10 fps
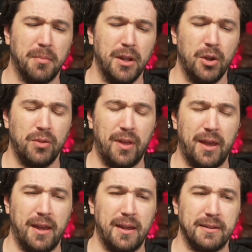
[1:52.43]

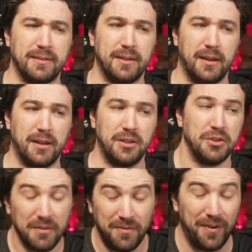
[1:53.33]
that you
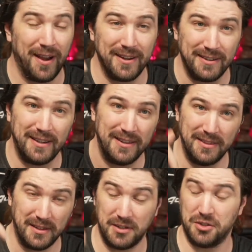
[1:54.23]
can find in
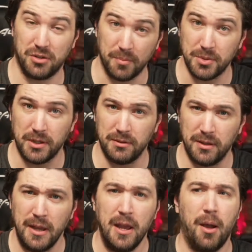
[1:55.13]
the description.
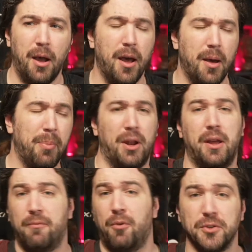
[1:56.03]
But I
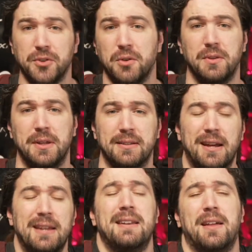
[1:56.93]
have also linked
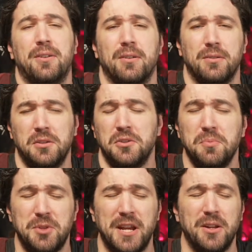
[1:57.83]
another YouTube
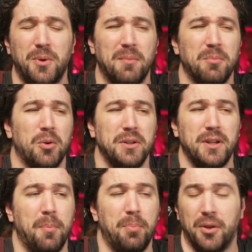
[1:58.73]
channel where I'm going to
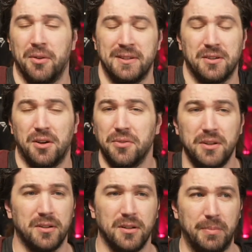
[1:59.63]
upload. It's called the
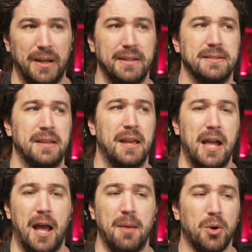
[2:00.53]
Null Bites.
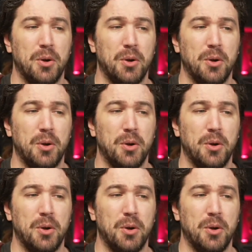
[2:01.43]
I'm going to